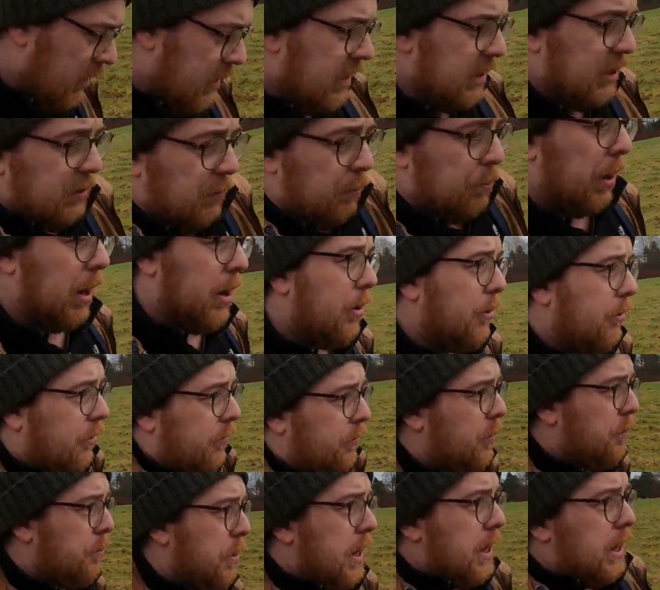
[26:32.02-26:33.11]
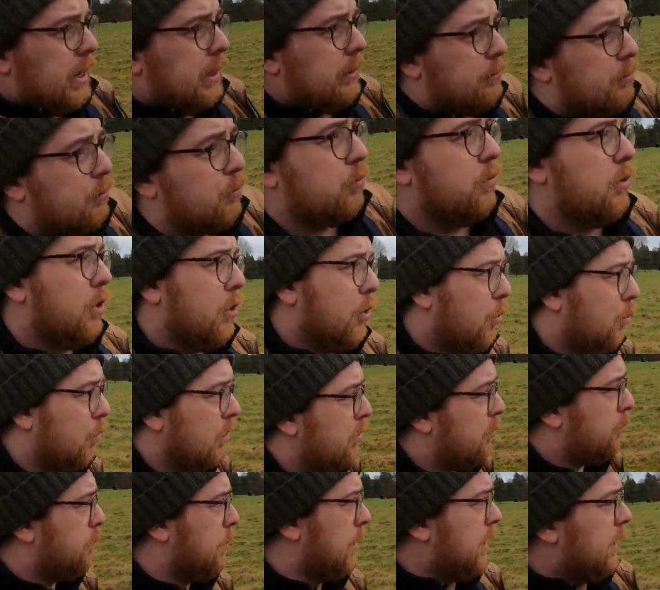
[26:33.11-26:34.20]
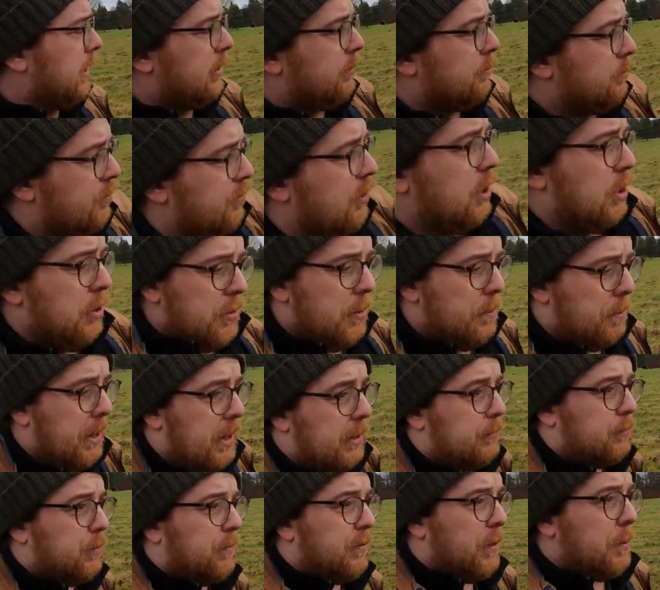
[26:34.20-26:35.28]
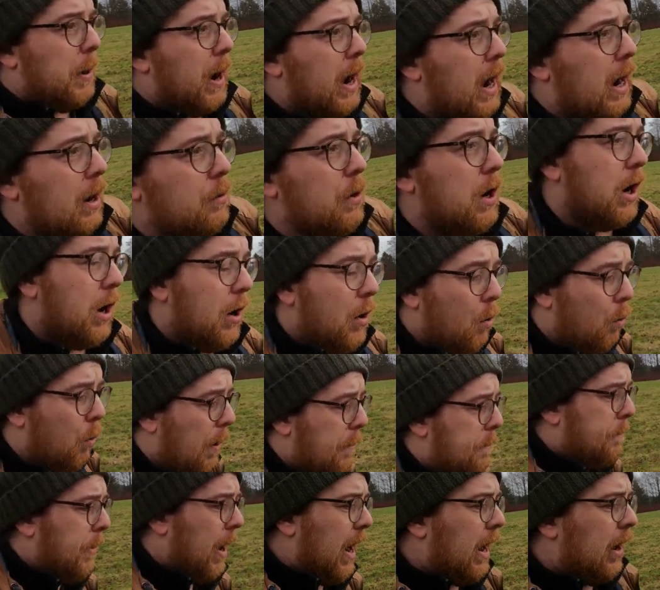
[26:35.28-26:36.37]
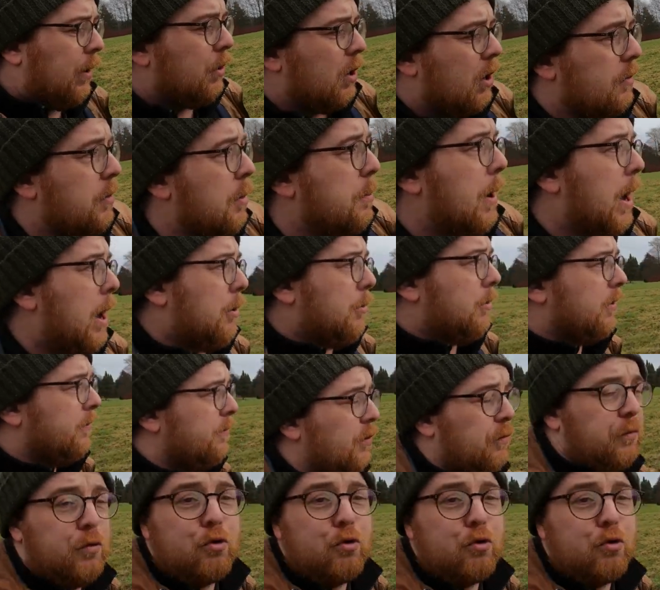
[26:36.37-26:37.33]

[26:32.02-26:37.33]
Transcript: It's the power of the babes. Which babes? The babes of the power. What power? The power of the